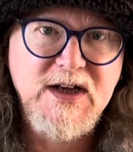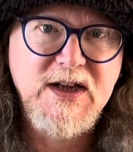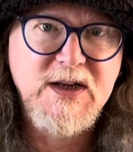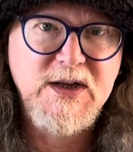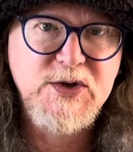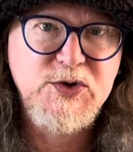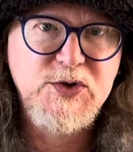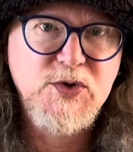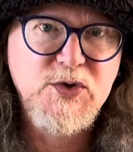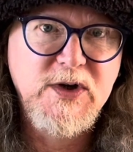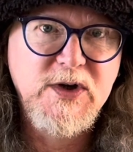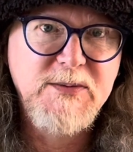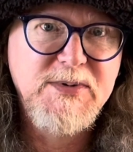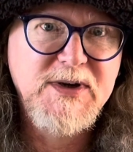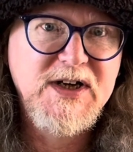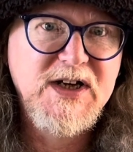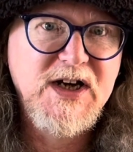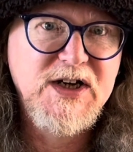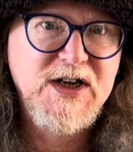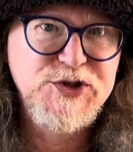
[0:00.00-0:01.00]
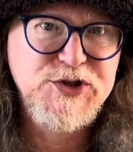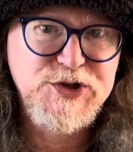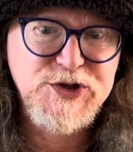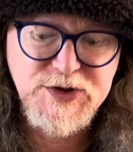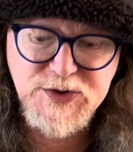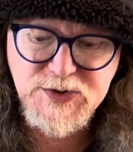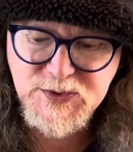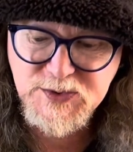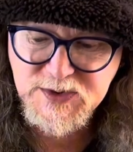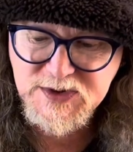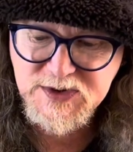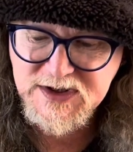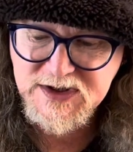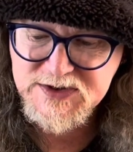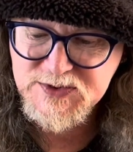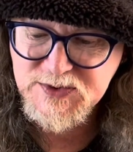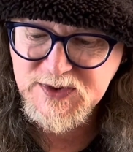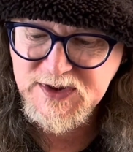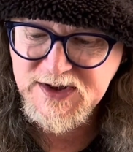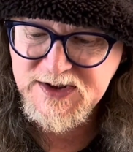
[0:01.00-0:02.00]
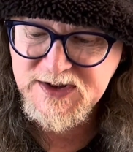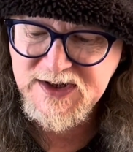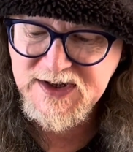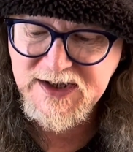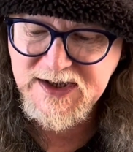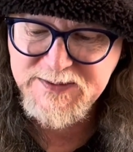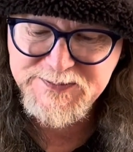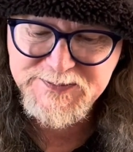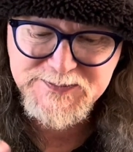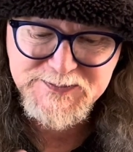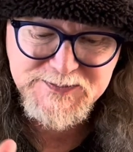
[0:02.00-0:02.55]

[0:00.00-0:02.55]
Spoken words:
electronic percussion and all that sort of thing.